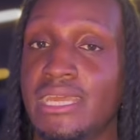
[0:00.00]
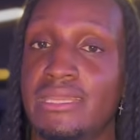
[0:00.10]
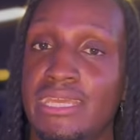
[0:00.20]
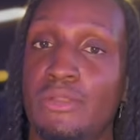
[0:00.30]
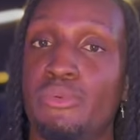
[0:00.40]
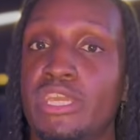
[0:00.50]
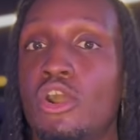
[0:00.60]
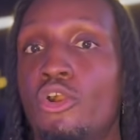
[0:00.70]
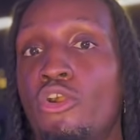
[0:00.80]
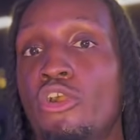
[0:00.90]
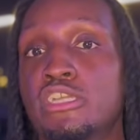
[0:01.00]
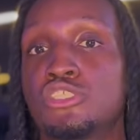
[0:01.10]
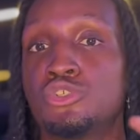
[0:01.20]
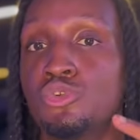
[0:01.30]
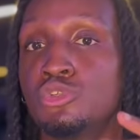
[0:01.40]
and then we go on
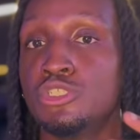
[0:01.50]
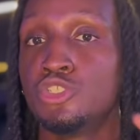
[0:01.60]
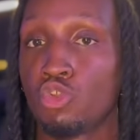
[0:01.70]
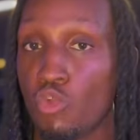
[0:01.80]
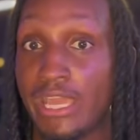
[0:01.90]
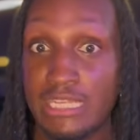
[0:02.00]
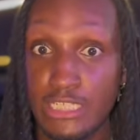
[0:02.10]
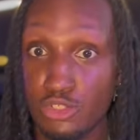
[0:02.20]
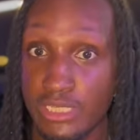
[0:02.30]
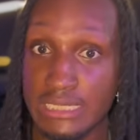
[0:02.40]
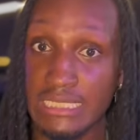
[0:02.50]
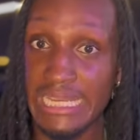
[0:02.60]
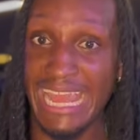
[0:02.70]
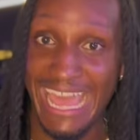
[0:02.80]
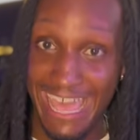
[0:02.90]
to directly
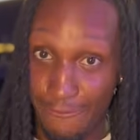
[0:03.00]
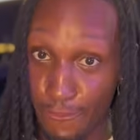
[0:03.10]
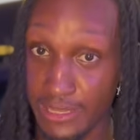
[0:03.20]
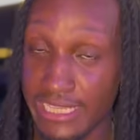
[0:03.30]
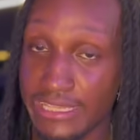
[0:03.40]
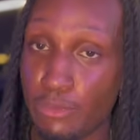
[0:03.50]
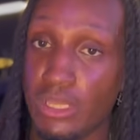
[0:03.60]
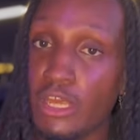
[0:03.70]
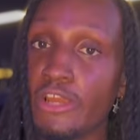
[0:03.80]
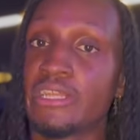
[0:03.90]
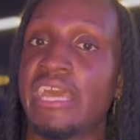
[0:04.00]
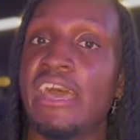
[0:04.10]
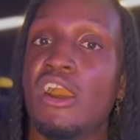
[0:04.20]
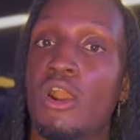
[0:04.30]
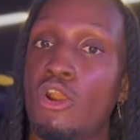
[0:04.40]
translating everything that we learned
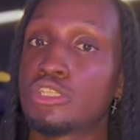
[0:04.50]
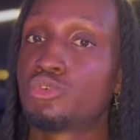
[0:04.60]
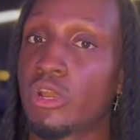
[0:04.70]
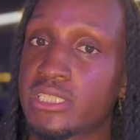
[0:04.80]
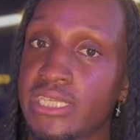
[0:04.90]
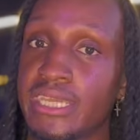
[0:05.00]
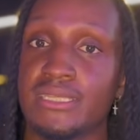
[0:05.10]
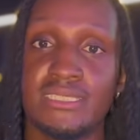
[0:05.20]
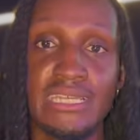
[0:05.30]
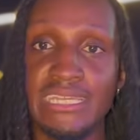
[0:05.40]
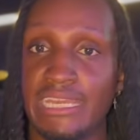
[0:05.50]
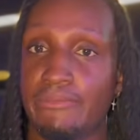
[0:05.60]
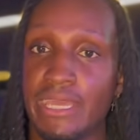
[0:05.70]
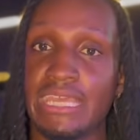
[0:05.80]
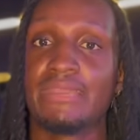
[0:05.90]
onto our skates, and then it
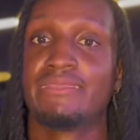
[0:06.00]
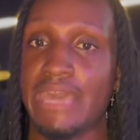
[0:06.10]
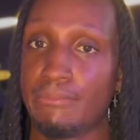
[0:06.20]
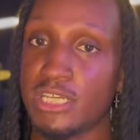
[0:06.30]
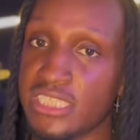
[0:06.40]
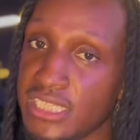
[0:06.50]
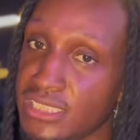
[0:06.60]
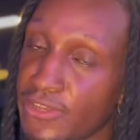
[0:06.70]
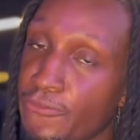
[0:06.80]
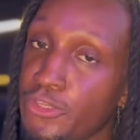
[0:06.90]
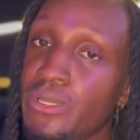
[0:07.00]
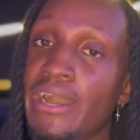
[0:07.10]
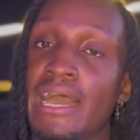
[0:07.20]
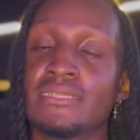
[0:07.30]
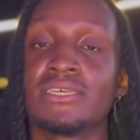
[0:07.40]
make it that much easier for you
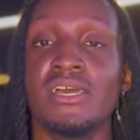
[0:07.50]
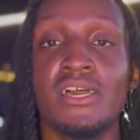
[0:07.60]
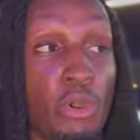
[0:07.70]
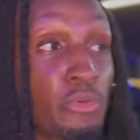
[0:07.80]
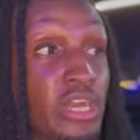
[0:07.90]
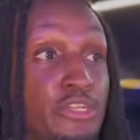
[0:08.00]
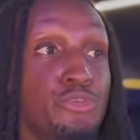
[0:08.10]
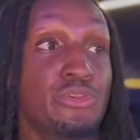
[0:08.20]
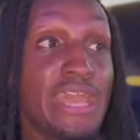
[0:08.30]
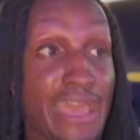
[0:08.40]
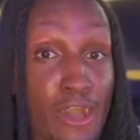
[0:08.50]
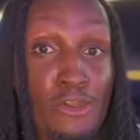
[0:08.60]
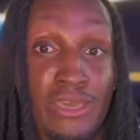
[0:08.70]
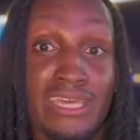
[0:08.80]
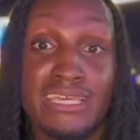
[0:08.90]
guys. What we're gonna do now
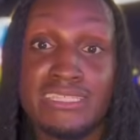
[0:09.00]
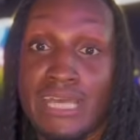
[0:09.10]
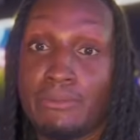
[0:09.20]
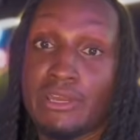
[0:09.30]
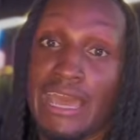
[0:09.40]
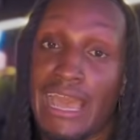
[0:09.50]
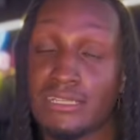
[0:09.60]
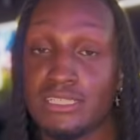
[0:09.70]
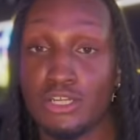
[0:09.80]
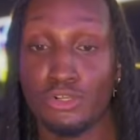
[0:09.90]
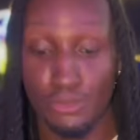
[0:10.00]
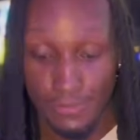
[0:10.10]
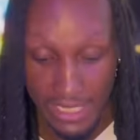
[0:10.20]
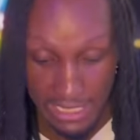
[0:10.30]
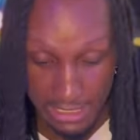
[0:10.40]
is I'm gonna actually go,
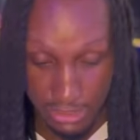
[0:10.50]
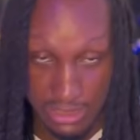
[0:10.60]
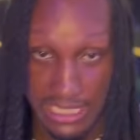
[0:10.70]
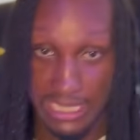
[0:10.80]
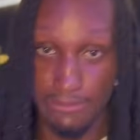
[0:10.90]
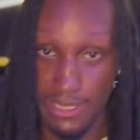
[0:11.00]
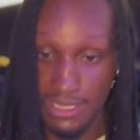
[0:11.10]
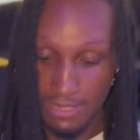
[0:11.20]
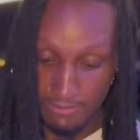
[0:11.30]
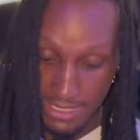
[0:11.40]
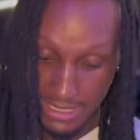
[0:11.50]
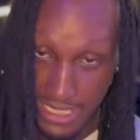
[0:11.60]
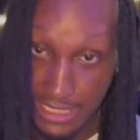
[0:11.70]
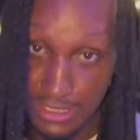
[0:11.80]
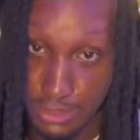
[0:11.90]
and you see I got my
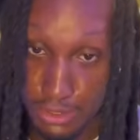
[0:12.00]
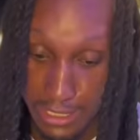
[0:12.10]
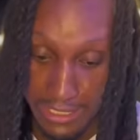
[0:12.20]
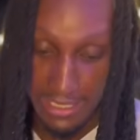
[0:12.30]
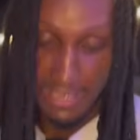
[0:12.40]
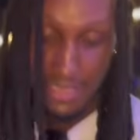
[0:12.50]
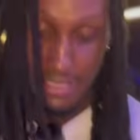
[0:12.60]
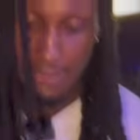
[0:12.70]
skates on, got